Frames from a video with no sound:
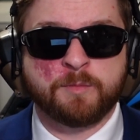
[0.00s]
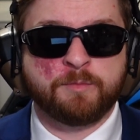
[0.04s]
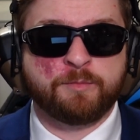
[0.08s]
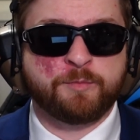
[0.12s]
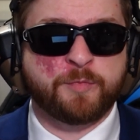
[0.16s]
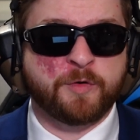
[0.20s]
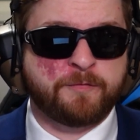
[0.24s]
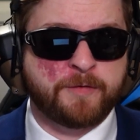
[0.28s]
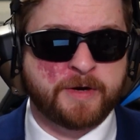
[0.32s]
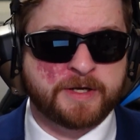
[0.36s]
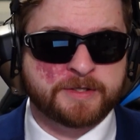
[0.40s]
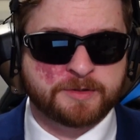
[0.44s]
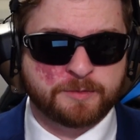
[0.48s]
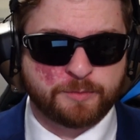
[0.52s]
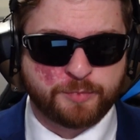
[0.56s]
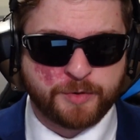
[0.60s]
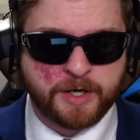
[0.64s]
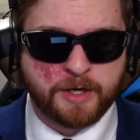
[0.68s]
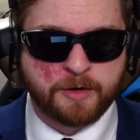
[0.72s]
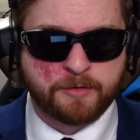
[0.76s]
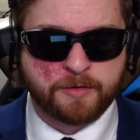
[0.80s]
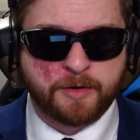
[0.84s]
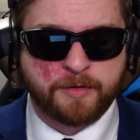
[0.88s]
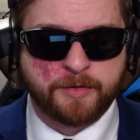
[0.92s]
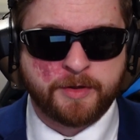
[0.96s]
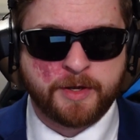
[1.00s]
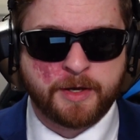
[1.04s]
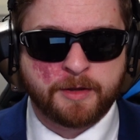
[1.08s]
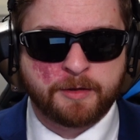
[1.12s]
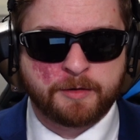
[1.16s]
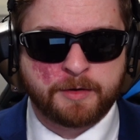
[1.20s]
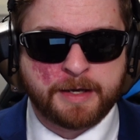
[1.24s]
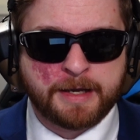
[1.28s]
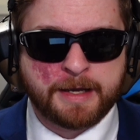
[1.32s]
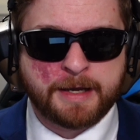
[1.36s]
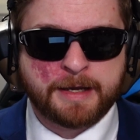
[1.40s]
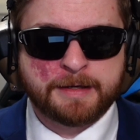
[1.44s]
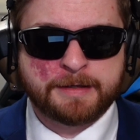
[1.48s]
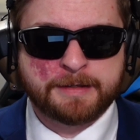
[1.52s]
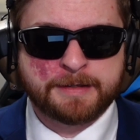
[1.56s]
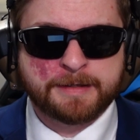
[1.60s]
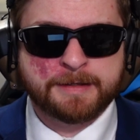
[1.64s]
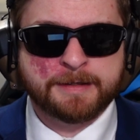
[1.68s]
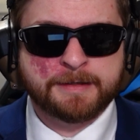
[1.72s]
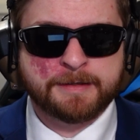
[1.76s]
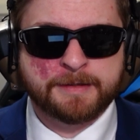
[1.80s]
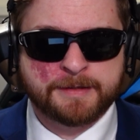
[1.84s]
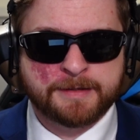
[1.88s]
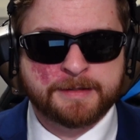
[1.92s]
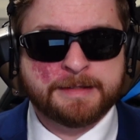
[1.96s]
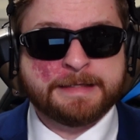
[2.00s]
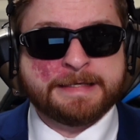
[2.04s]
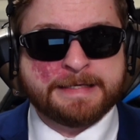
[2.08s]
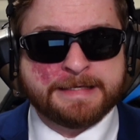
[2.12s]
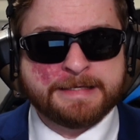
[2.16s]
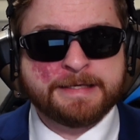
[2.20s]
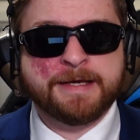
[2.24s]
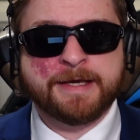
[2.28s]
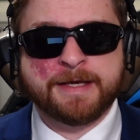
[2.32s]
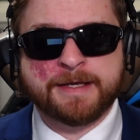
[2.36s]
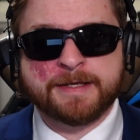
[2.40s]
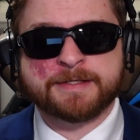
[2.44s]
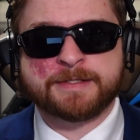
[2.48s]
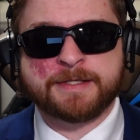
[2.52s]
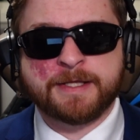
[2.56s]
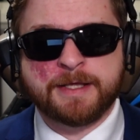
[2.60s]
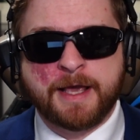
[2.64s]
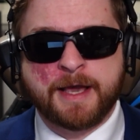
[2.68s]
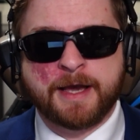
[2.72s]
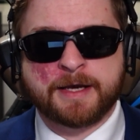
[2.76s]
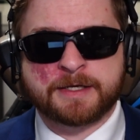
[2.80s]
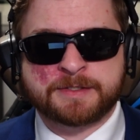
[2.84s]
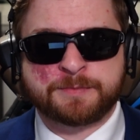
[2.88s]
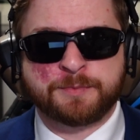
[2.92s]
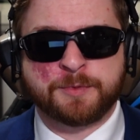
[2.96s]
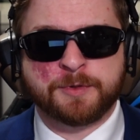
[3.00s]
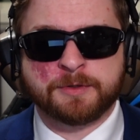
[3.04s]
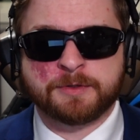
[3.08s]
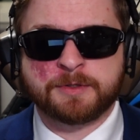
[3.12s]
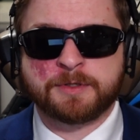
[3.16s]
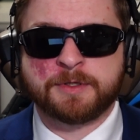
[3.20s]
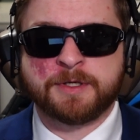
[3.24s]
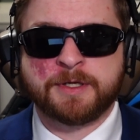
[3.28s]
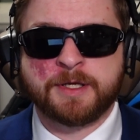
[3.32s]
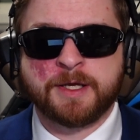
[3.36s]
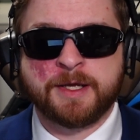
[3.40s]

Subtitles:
Professor Brown, on the other hand, he is the expert.